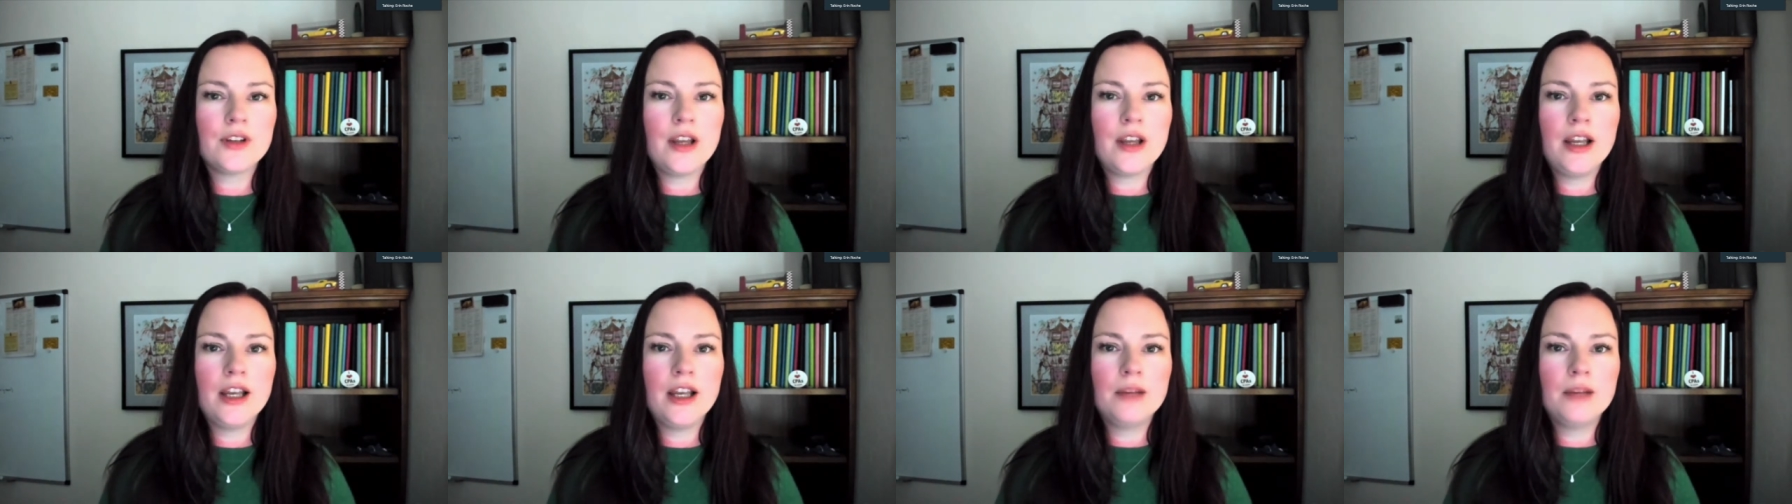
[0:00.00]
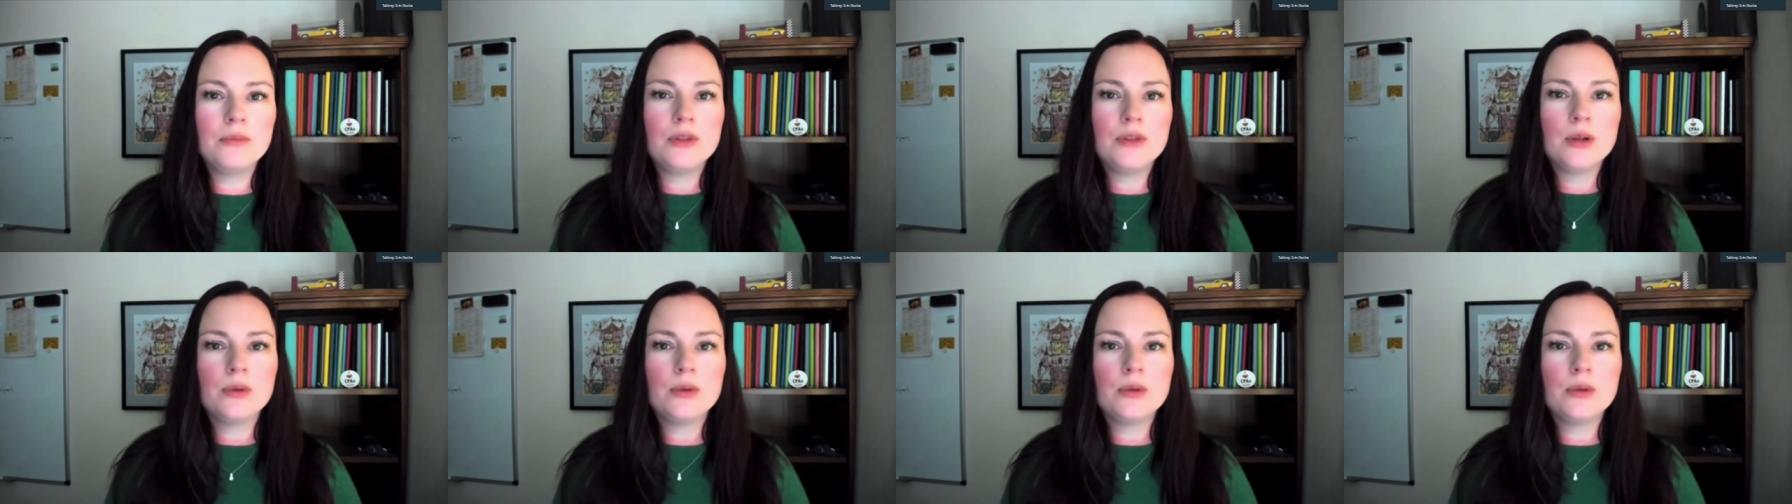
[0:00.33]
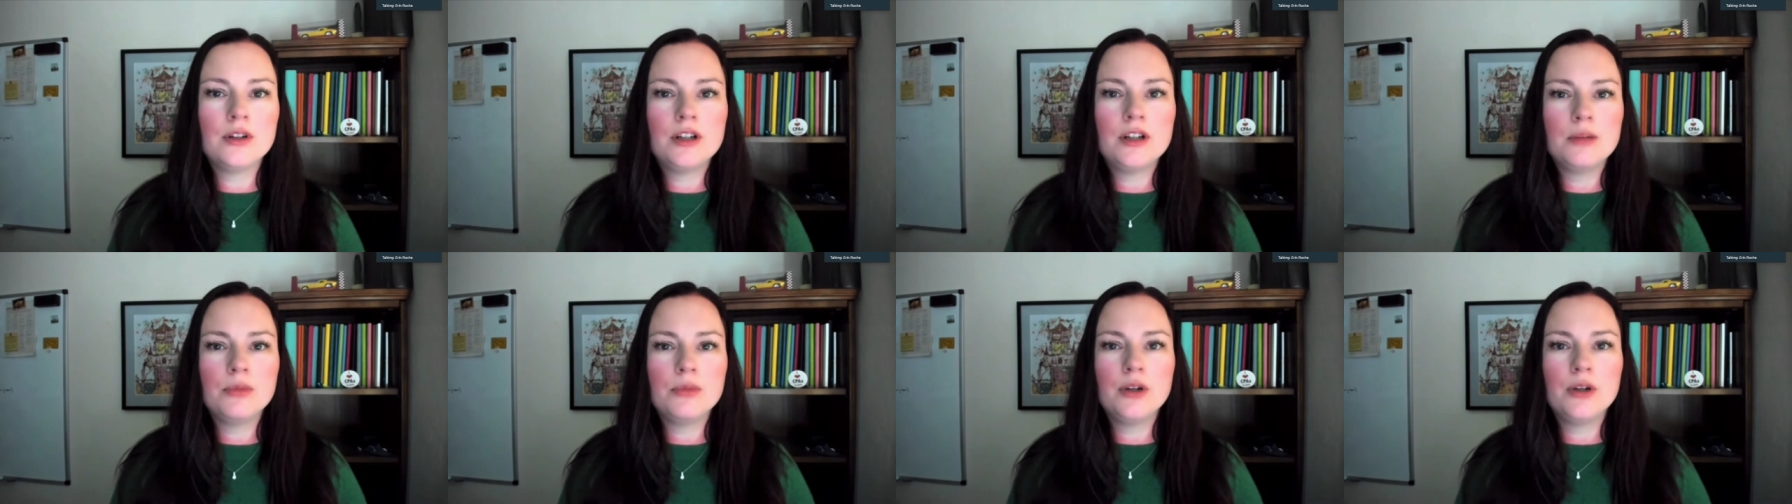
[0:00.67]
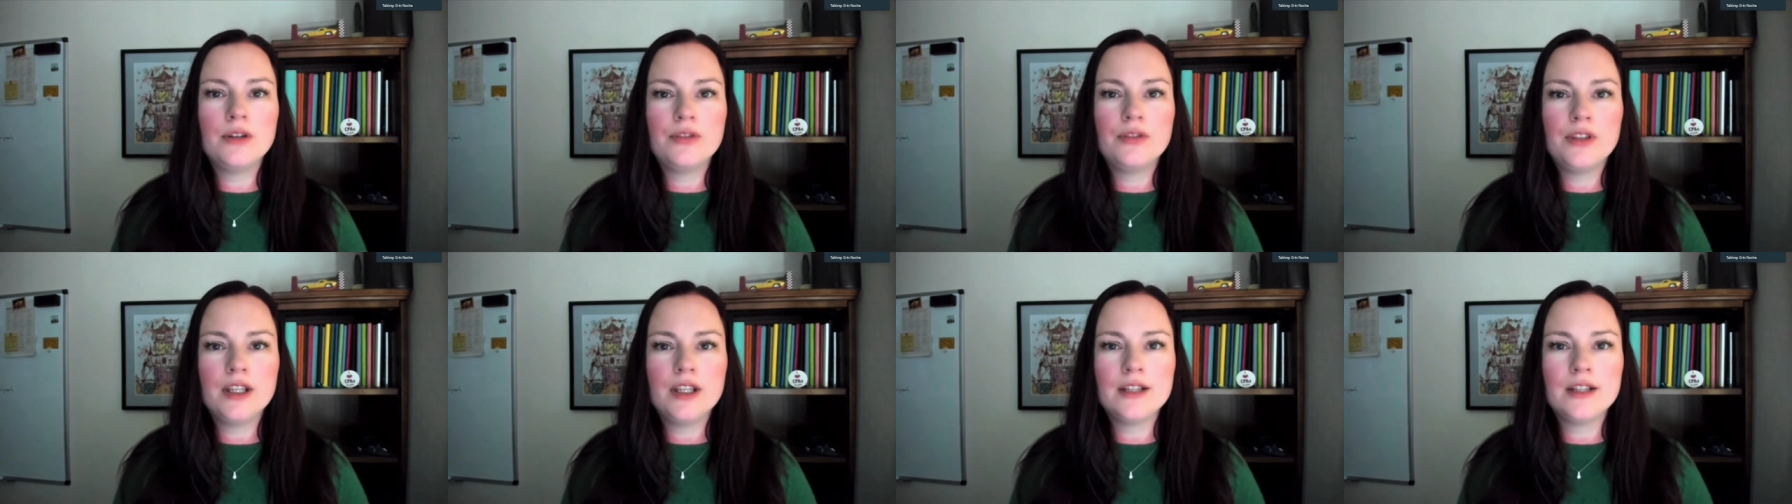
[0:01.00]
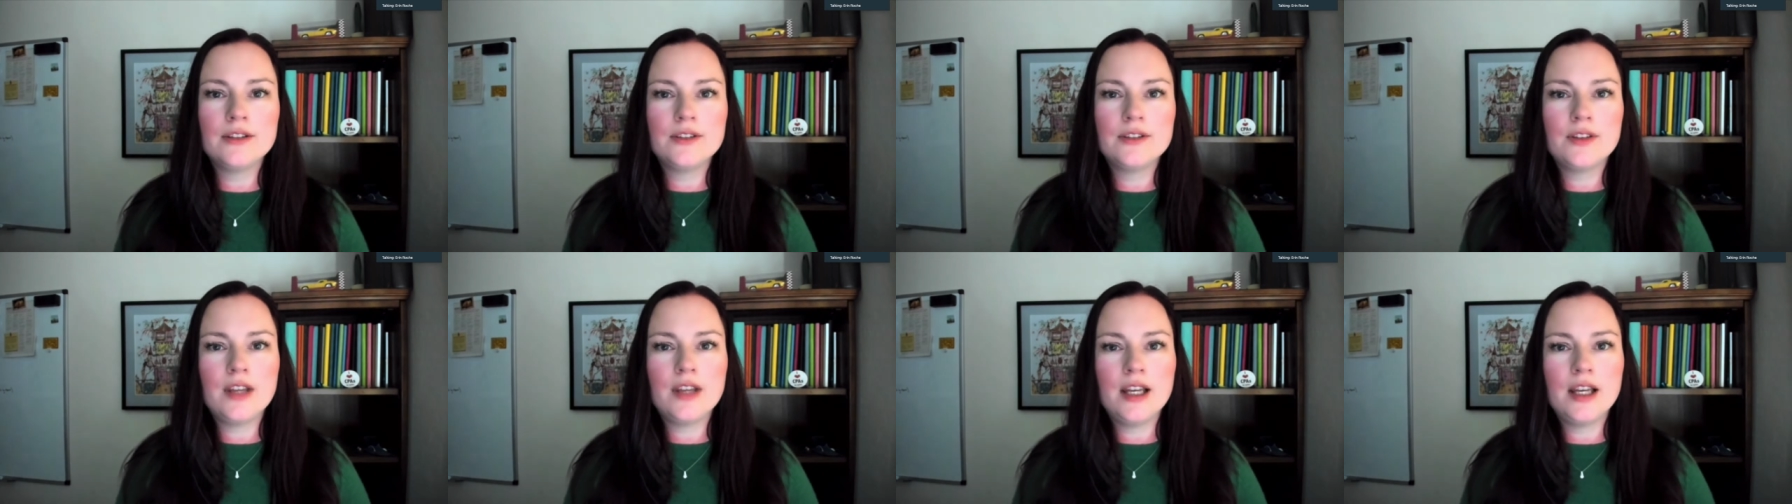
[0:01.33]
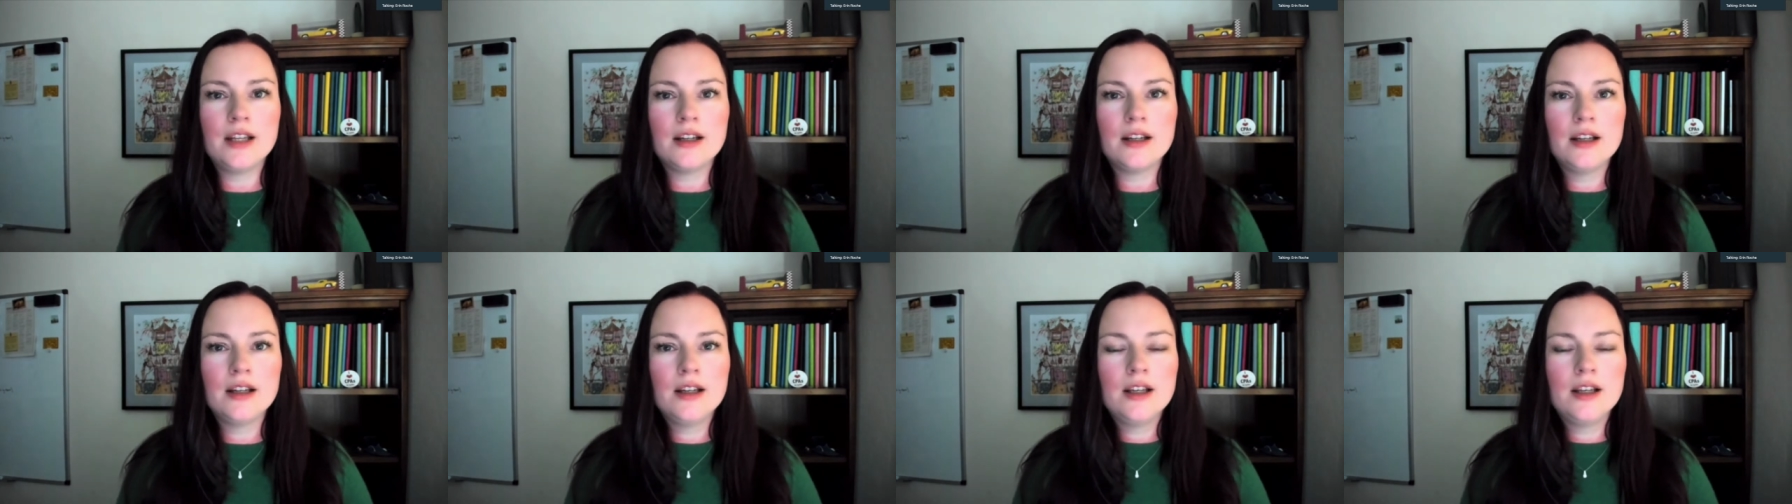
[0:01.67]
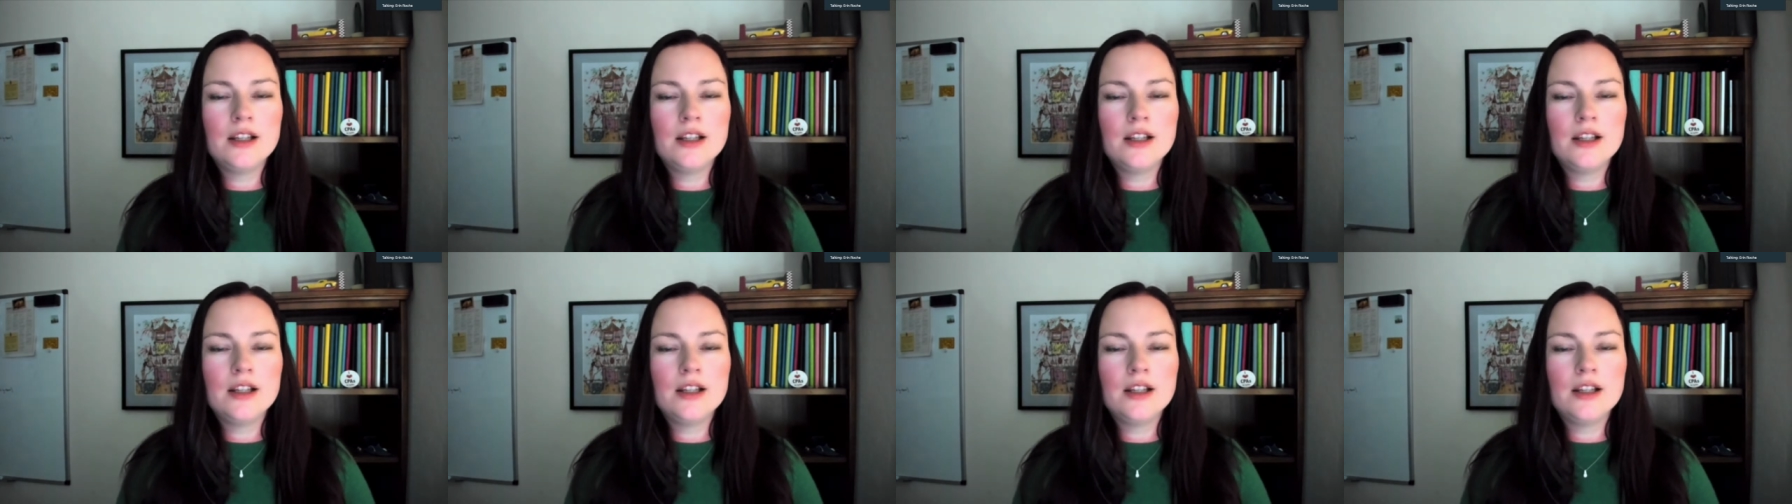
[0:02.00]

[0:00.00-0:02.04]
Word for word: There were a number of things that